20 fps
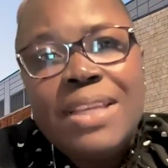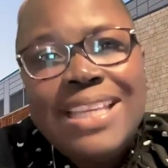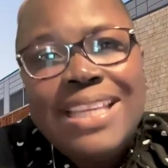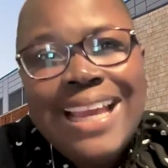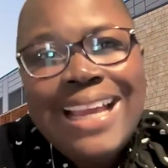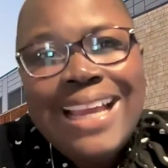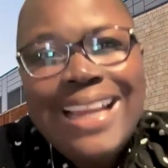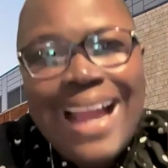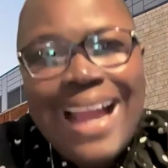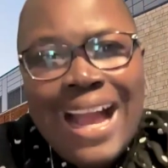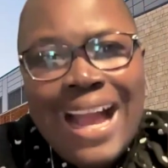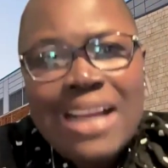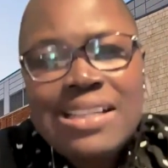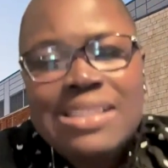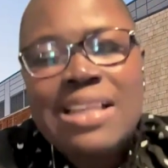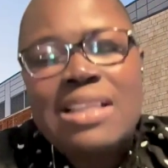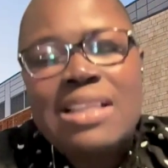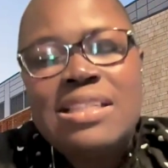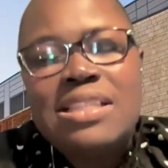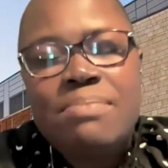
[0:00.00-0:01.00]
get
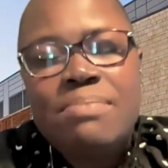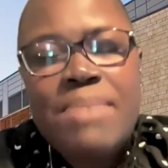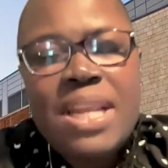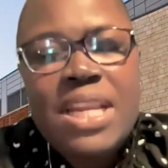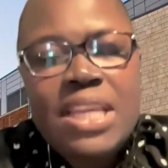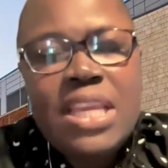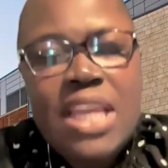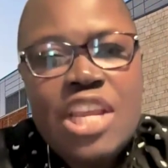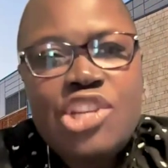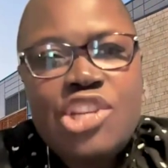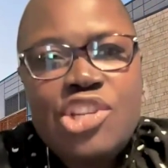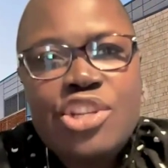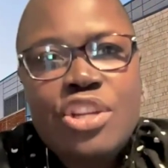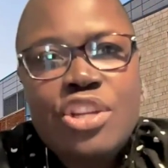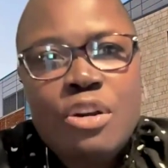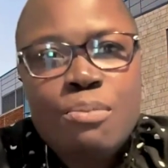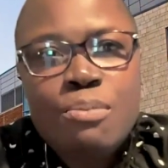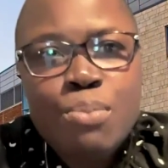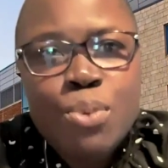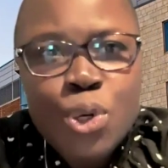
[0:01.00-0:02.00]
access to
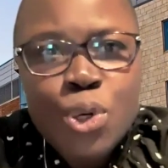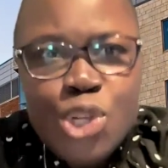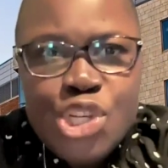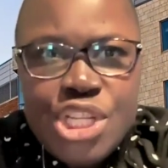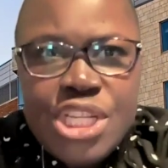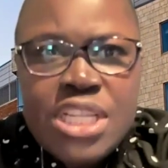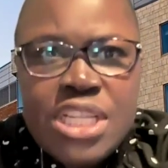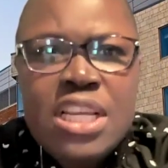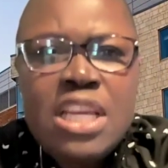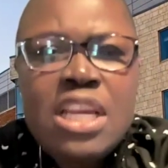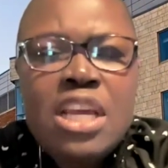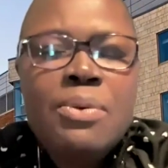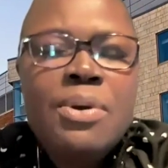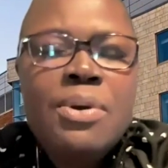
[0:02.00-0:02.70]
medication abortion